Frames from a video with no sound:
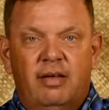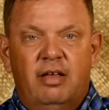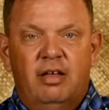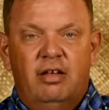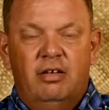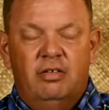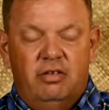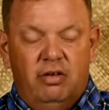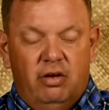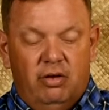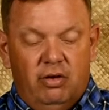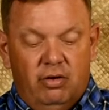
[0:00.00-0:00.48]

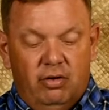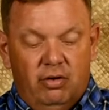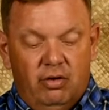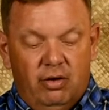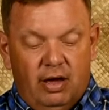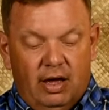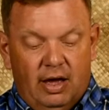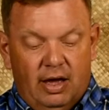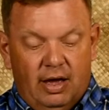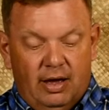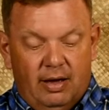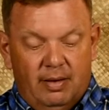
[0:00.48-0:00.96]

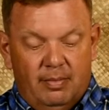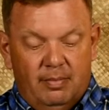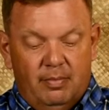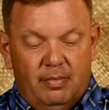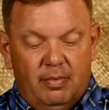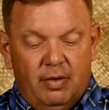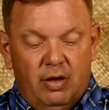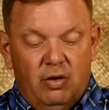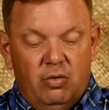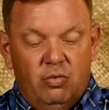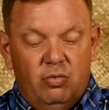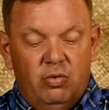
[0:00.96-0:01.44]
So
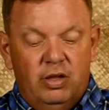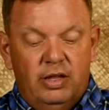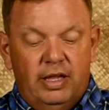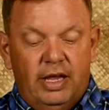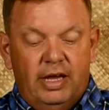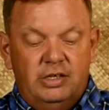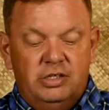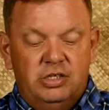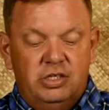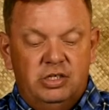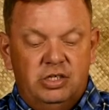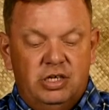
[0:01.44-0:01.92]

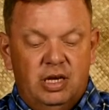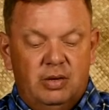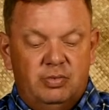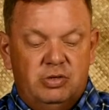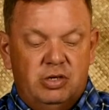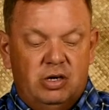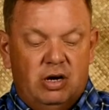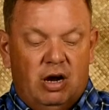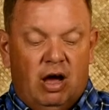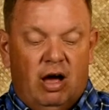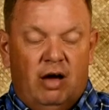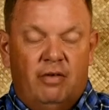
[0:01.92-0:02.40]
relationships
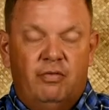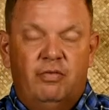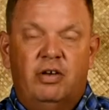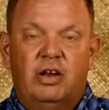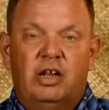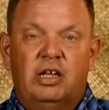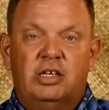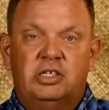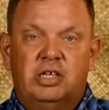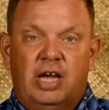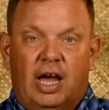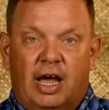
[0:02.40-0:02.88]
are often
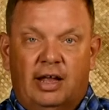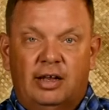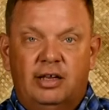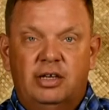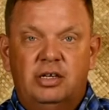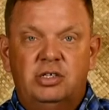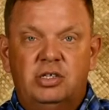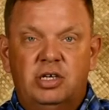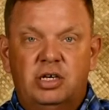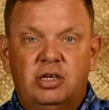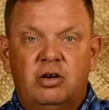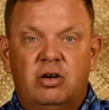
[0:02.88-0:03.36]
a
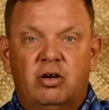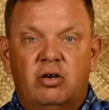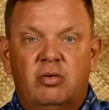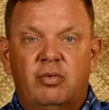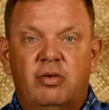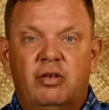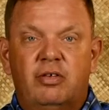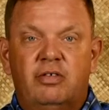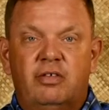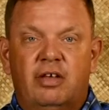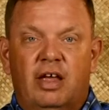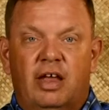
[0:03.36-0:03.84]
challenge in
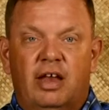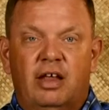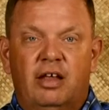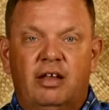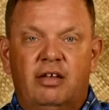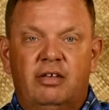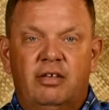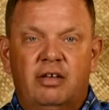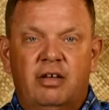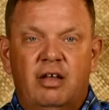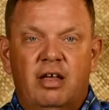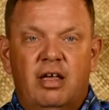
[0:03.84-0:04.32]
urban
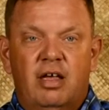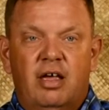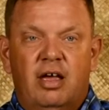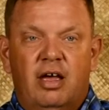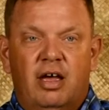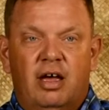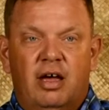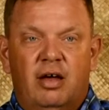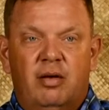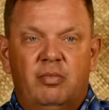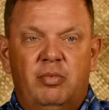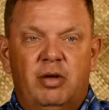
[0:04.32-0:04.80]
settings
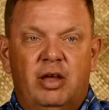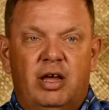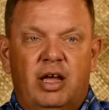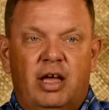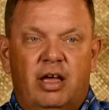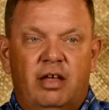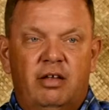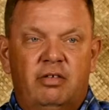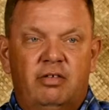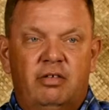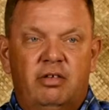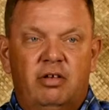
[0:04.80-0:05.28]

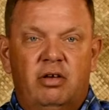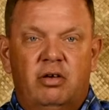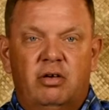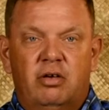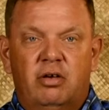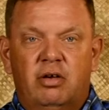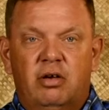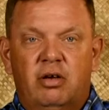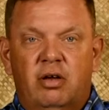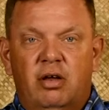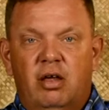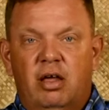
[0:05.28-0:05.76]
because
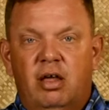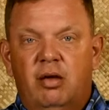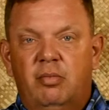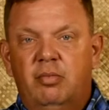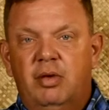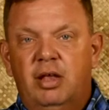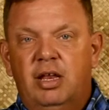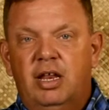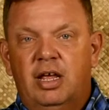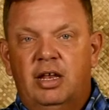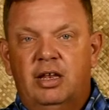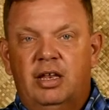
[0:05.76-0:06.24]
your
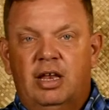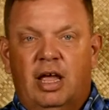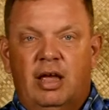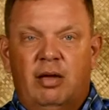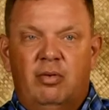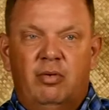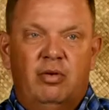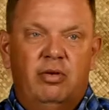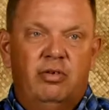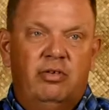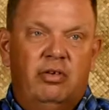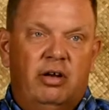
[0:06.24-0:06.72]
immediate
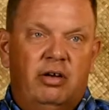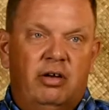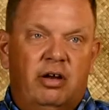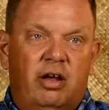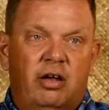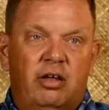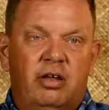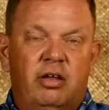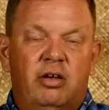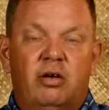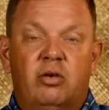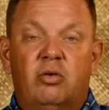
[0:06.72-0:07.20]
neighbors are
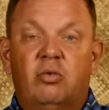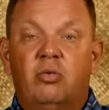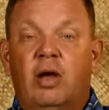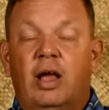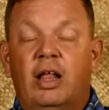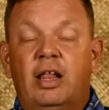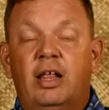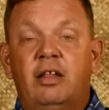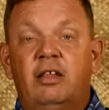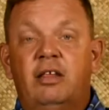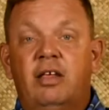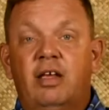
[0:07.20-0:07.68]
not your
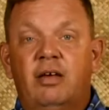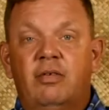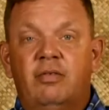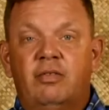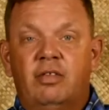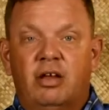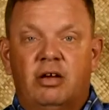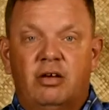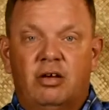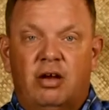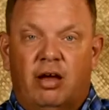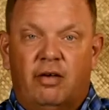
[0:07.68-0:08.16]
relatives,
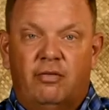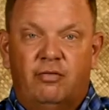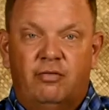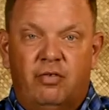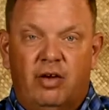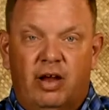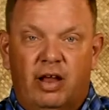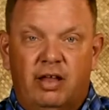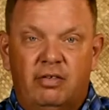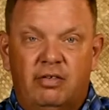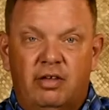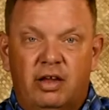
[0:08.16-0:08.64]
they're not
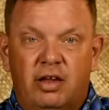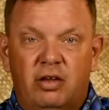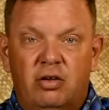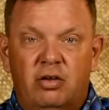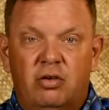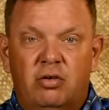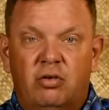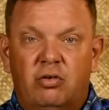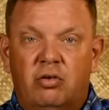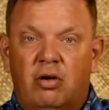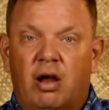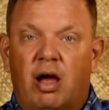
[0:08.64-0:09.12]
friends that you
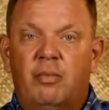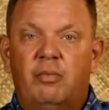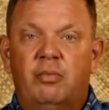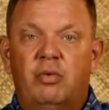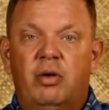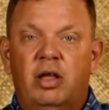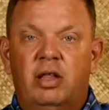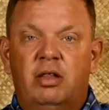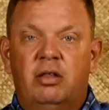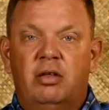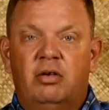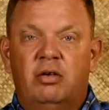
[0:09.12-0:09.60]
grew up
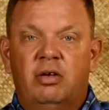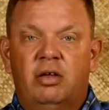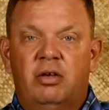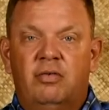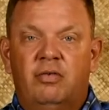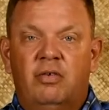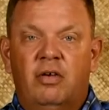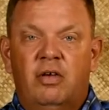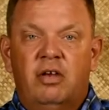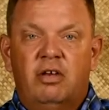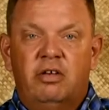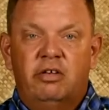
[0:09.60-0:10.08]
with or
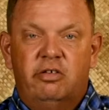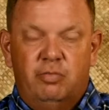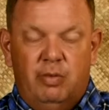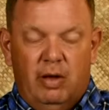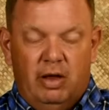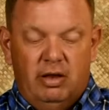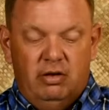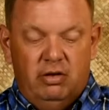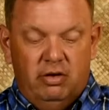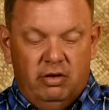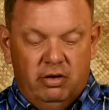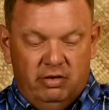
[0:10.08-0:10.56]
you've
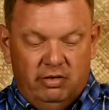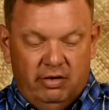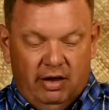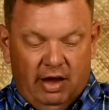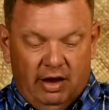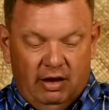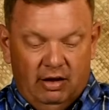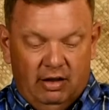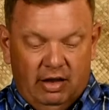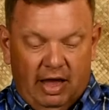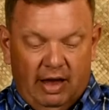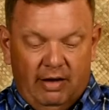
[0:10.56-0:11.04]
spent your
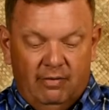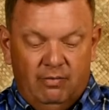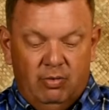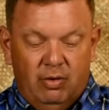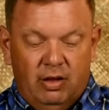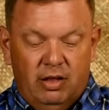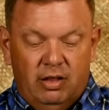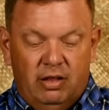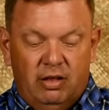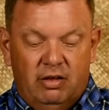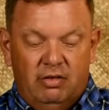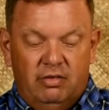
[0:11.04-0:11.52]
entire life
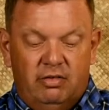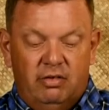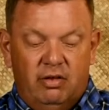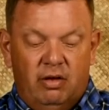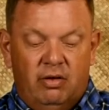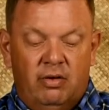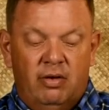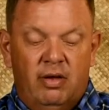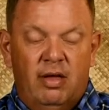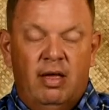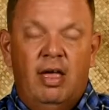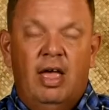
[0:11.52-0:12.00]
with. And
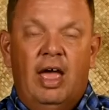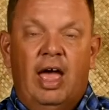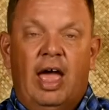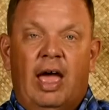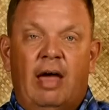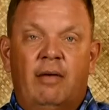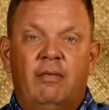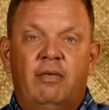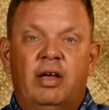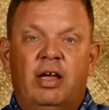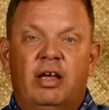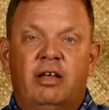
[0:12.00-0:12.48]
so
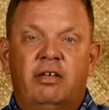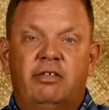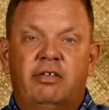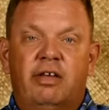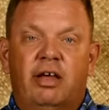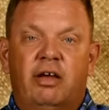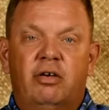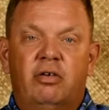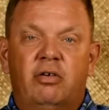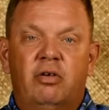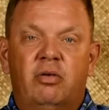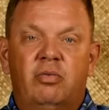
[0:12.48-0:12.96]
having a
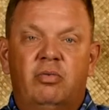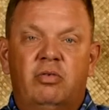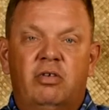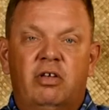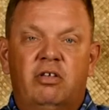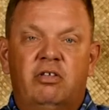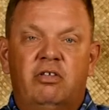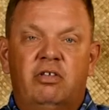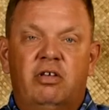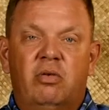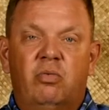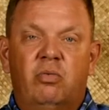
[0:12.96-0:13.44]
cell group
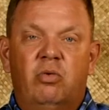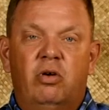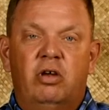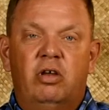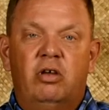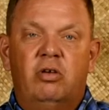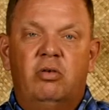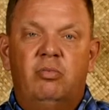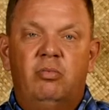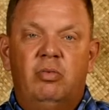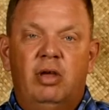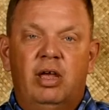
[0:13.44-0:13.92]
system where
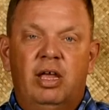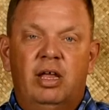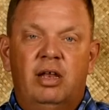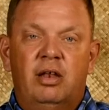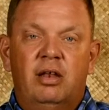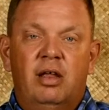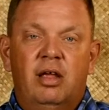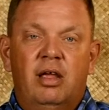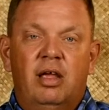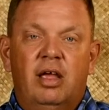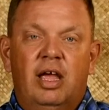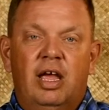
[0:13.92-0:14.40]
you meet
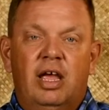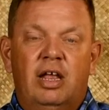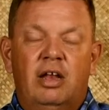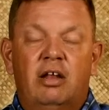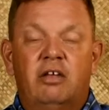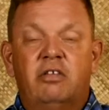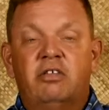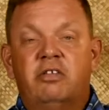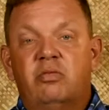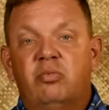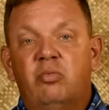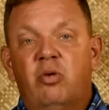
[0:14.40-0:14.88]
in a
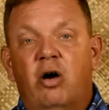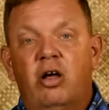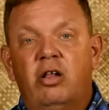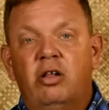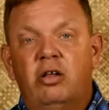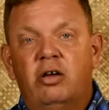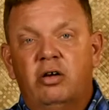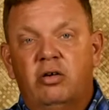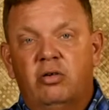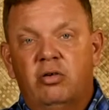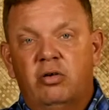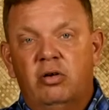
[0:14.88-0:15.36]

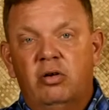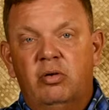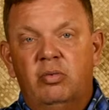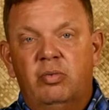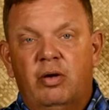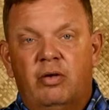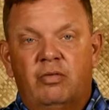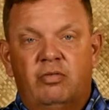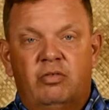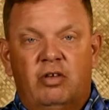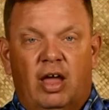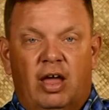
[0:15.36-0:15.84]
smaller group
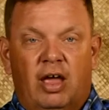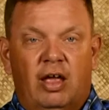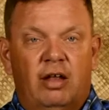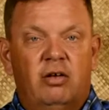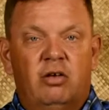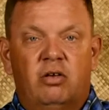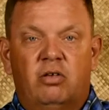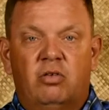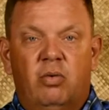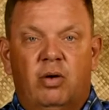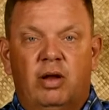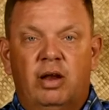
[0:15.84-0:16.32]
of 10
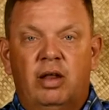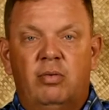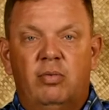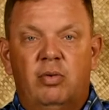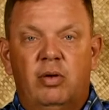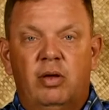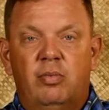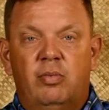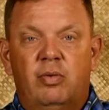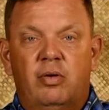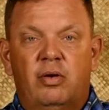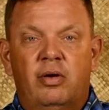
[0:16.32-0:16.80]
or 20
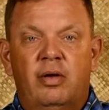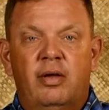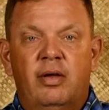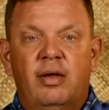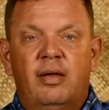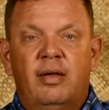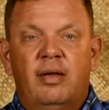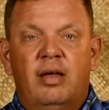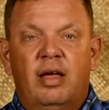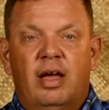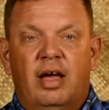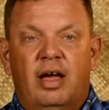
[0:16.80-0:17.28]
people
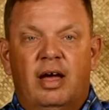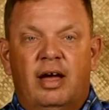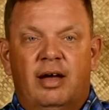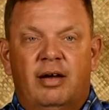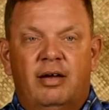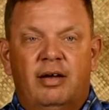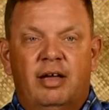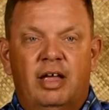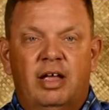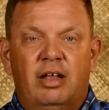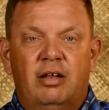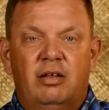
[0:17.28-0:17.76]

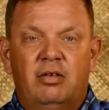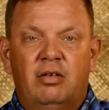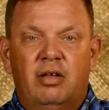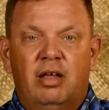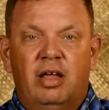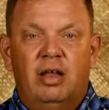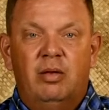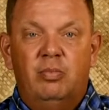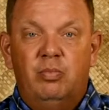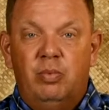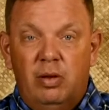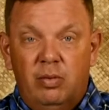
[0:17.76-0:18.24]

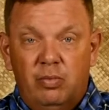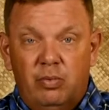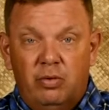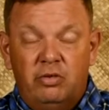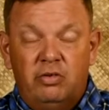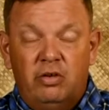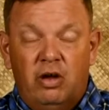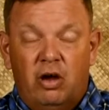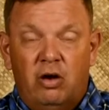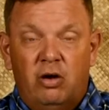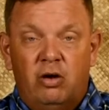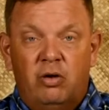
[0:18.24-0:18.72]
in
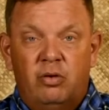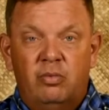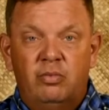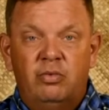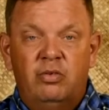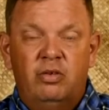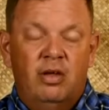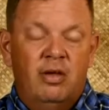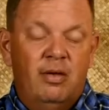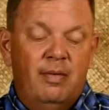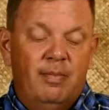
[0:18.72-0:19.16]
people's homes,